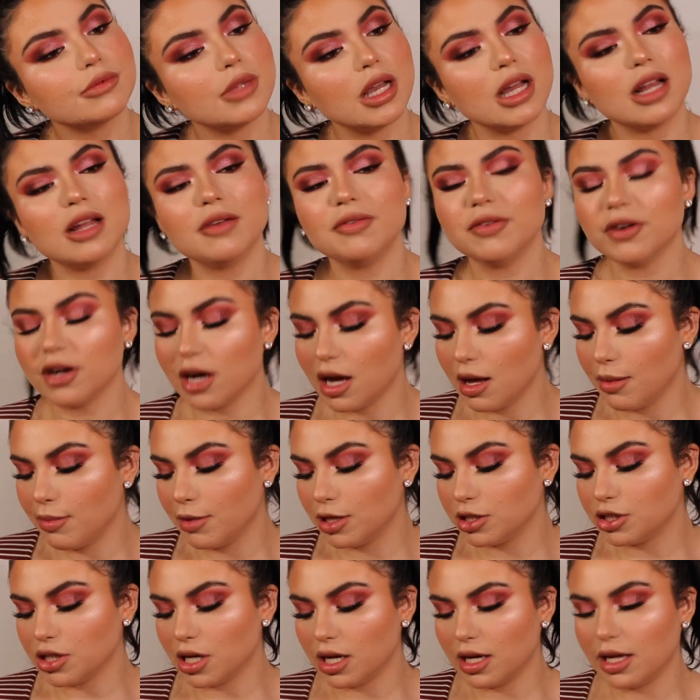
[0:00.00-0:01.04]
I forgot how
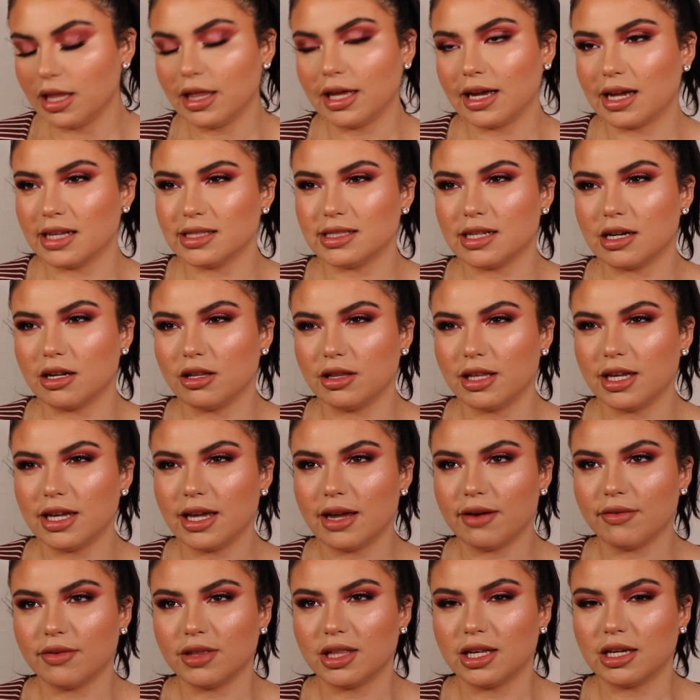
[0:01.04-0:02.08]
much. Like I said, I'll link
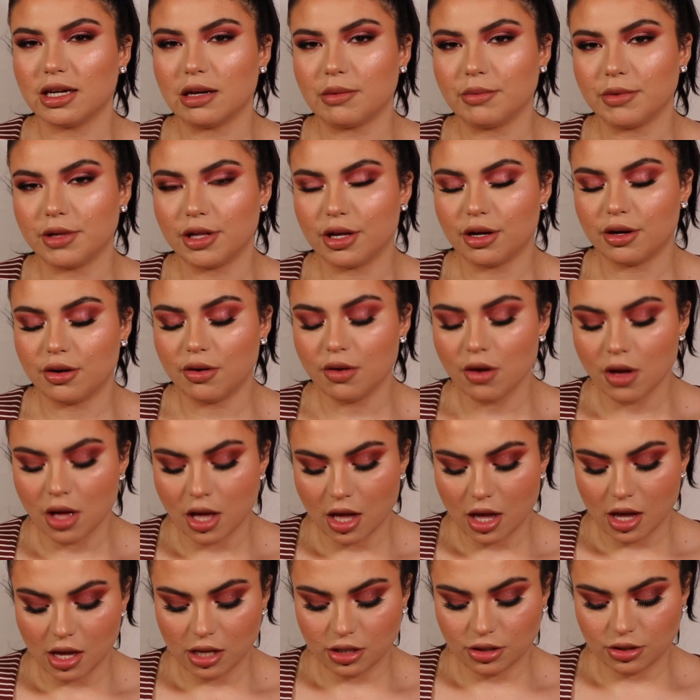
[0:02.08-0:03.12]
everything down below
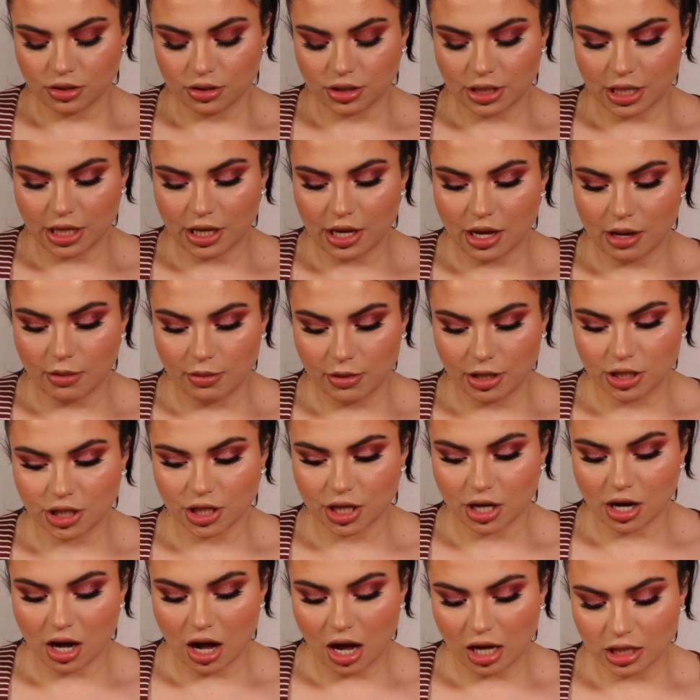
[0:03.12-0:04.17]
to tell you how much
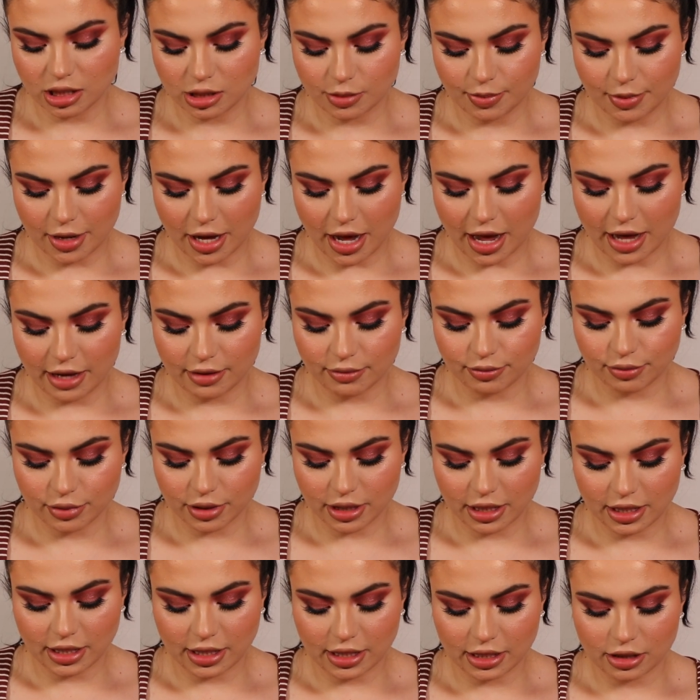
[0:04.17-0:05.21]
it costs, but I
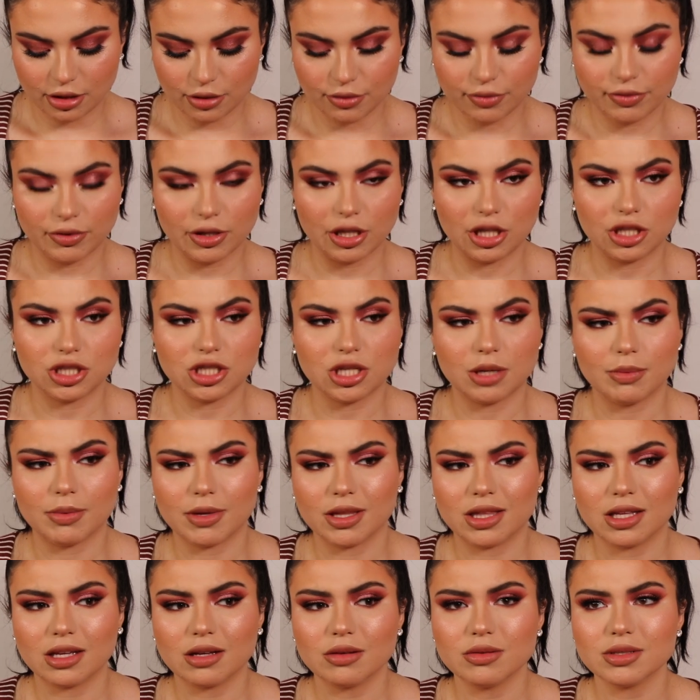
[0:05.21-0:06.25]
really think they're really cheap.
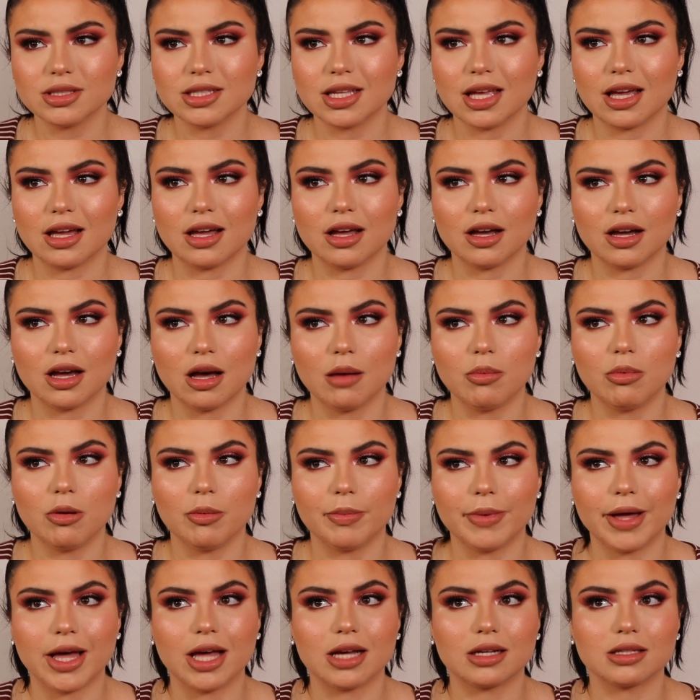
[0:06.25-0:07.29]
I think it was like a couple
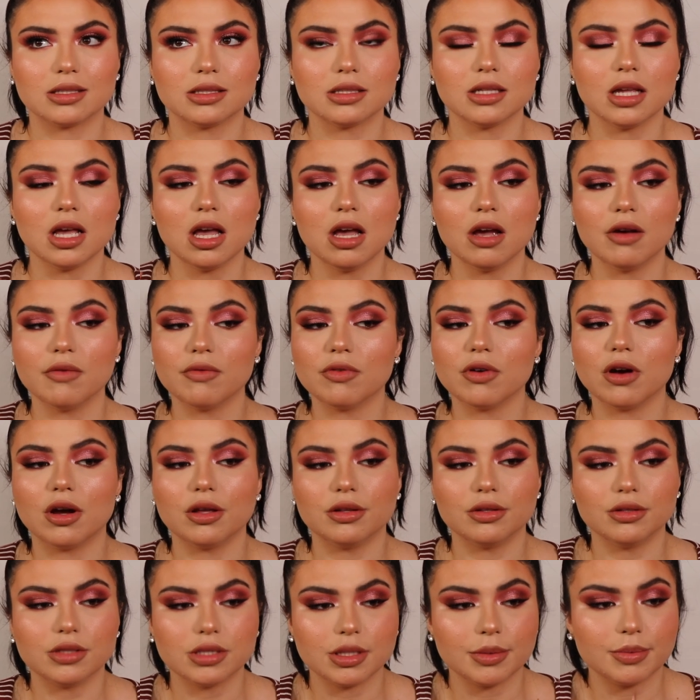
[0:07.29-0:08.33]
bucks for
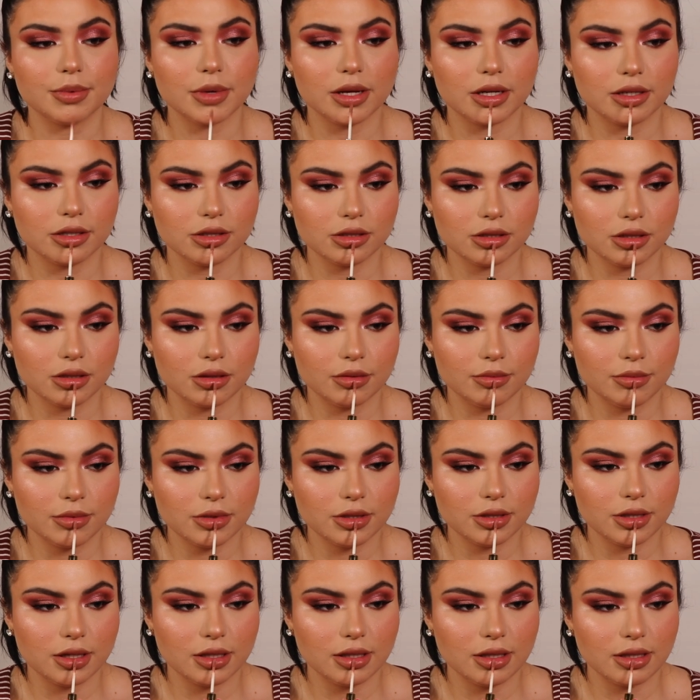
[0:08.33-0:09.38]
all those lip liners. So I'm gonna
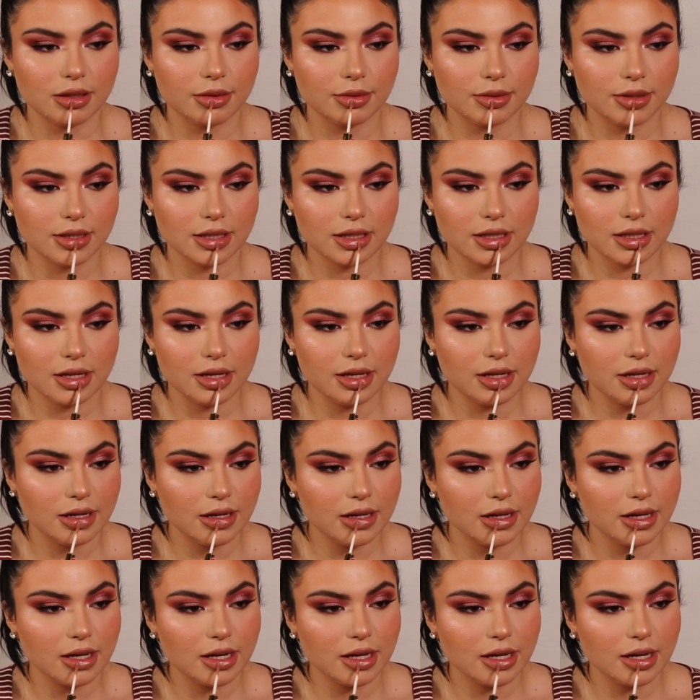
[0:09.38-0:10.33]
try the lipstick now.